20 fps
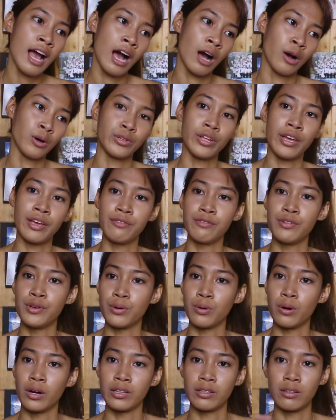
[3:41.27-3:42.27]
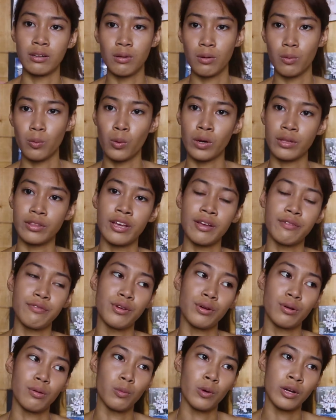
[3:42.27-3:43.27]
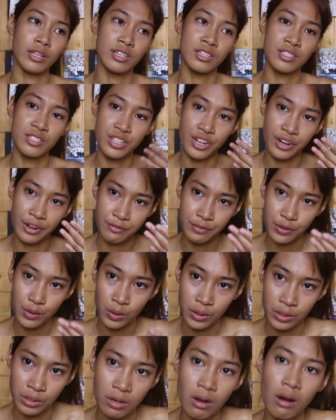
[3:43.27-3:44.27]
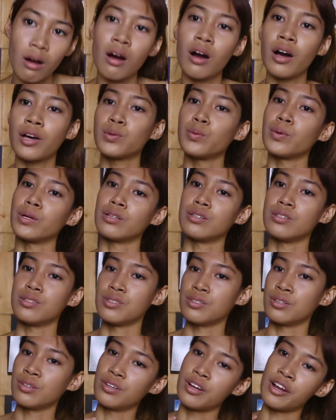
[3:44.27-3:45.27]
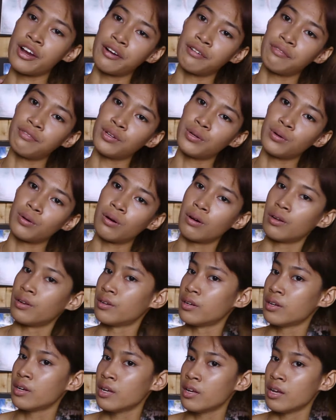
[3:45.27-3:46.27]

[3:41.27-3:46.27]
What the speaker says: how they view on what is their view on God, what is their view on